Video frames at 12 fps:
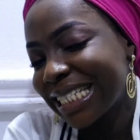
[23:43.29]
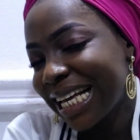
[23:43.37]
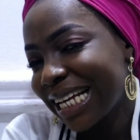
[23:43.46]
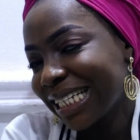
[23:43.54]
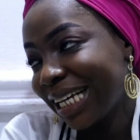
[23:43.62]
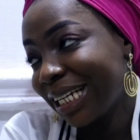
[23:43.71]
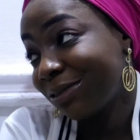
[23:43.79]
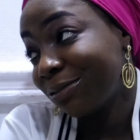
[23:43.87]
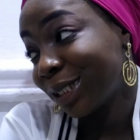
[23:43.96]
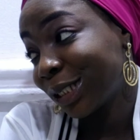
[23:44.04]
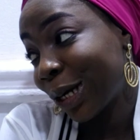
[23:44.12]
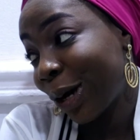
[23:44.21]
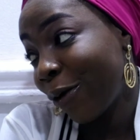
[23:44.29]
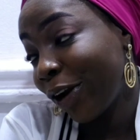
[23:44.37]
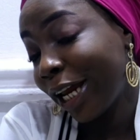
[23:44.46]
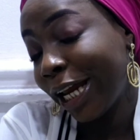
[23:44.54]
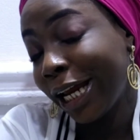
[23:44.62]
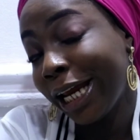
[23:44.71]
that's the end of my
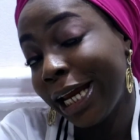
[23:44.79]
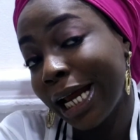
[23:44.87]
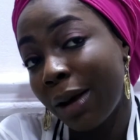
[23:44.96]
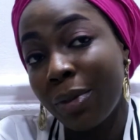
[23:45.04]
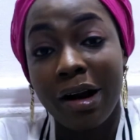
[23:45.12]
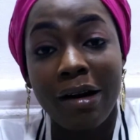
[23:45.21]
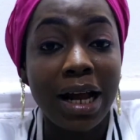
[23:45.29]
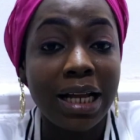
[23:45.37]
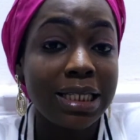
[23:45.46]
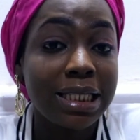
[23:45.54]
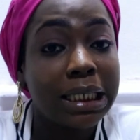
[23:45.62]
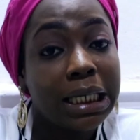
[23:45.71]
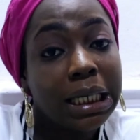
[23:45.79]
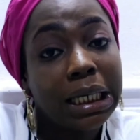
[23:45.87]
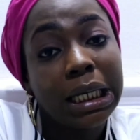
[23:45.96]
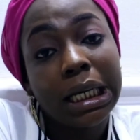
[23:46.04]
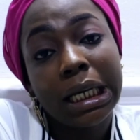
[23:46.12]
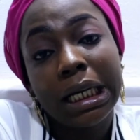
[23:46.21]
story. I'm
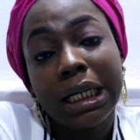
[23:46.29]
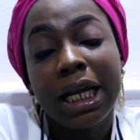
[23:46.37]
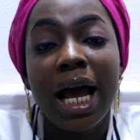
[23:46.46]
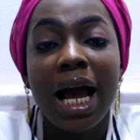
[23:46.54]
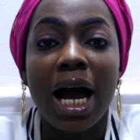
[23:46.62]
ranting.